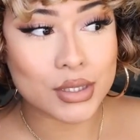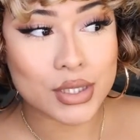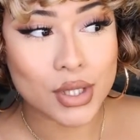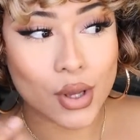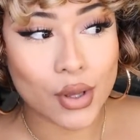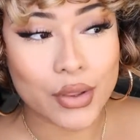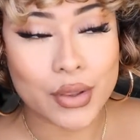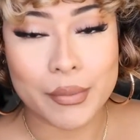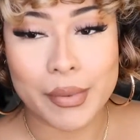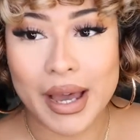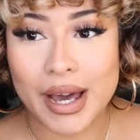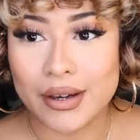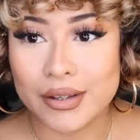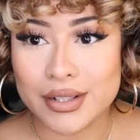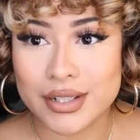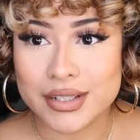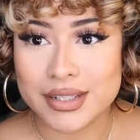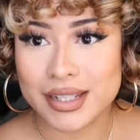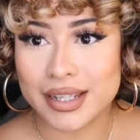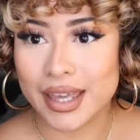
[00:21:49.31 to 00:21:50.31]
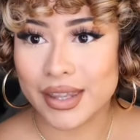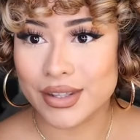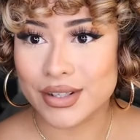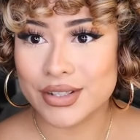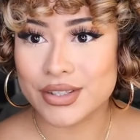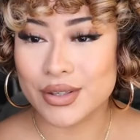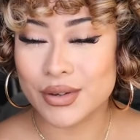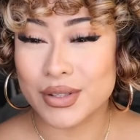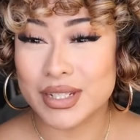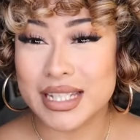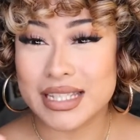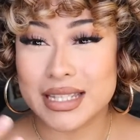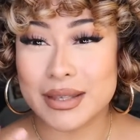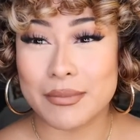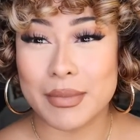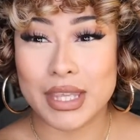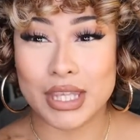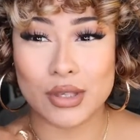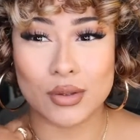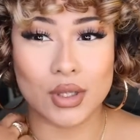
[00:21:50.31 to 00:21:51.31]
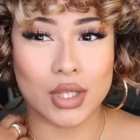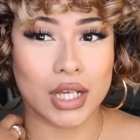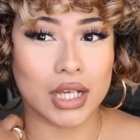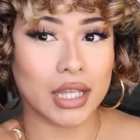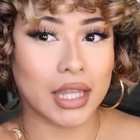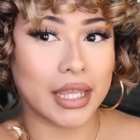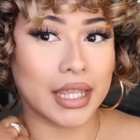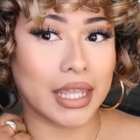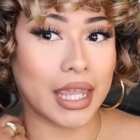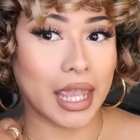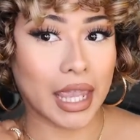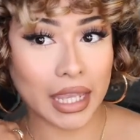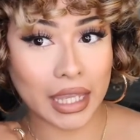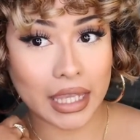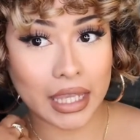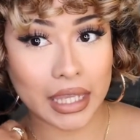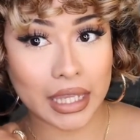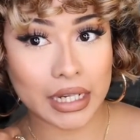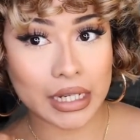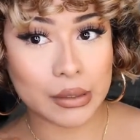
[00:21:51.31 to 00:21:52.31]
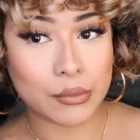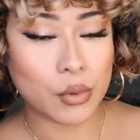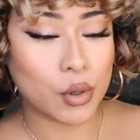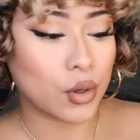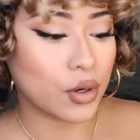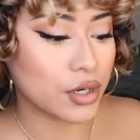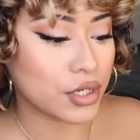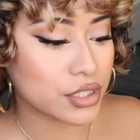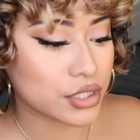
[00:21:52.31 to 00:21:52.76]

all the powders together so it doesn't make you look like cakey anymore.